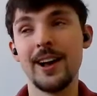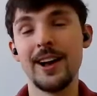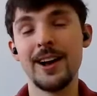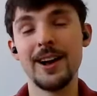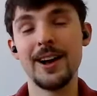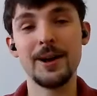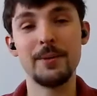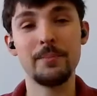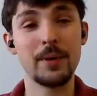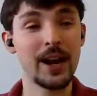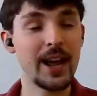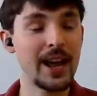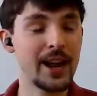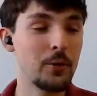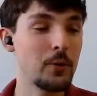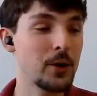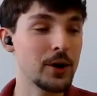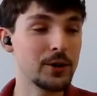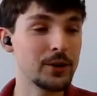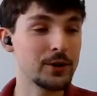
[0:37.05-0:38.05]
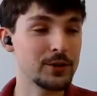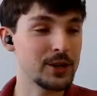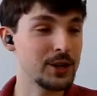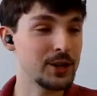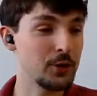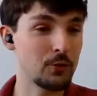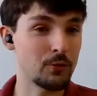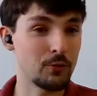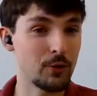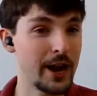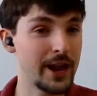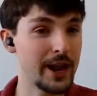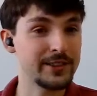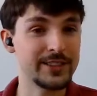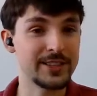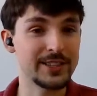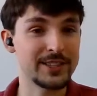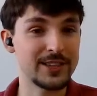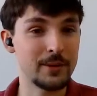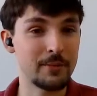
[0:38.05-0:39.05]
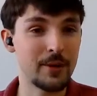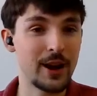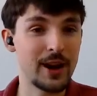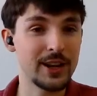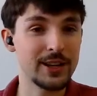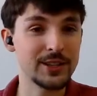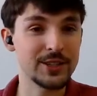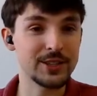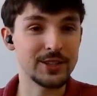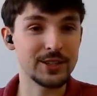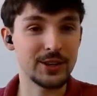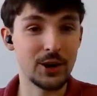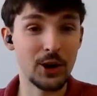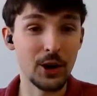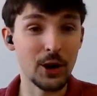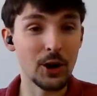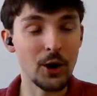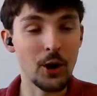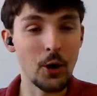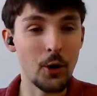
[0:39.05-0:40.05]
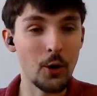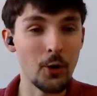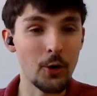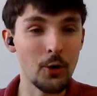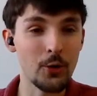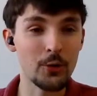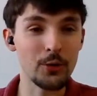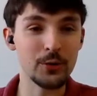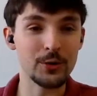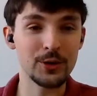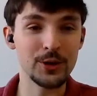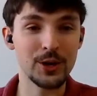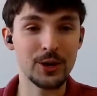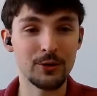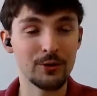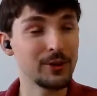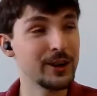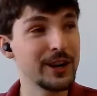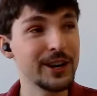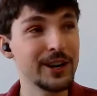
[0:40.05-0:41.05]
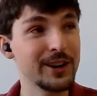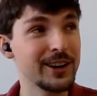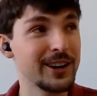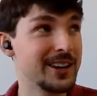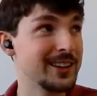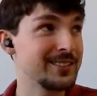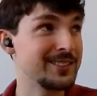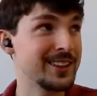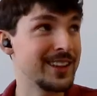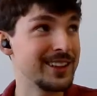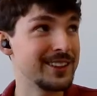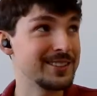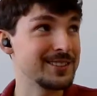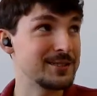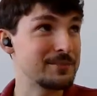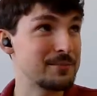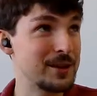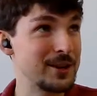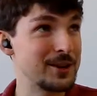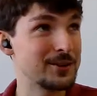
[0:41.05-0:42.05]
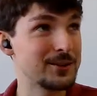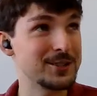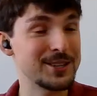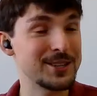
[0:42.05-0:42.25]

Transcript: But I don't want to, rant and summarize her whole career and spiel.